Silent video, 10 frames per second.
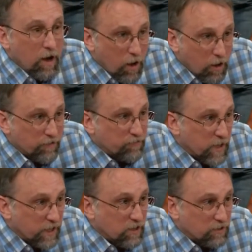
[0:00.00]
All of
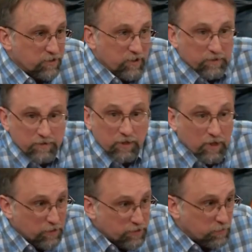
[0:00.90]
my
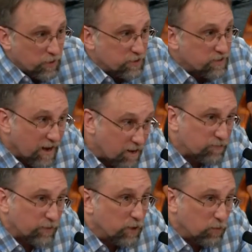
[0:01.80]
customers,
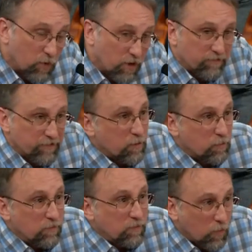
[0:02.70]
every one of
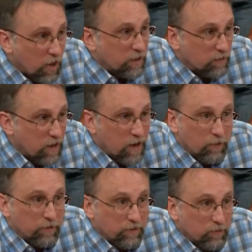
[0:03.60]
them, walk
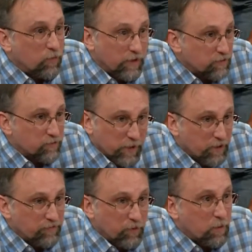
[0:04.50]
around with 3 or
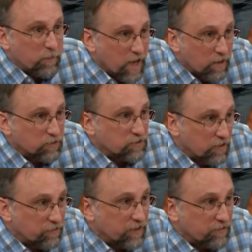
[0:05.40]
4 bottles
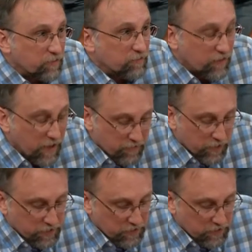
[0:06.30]
of different flavors.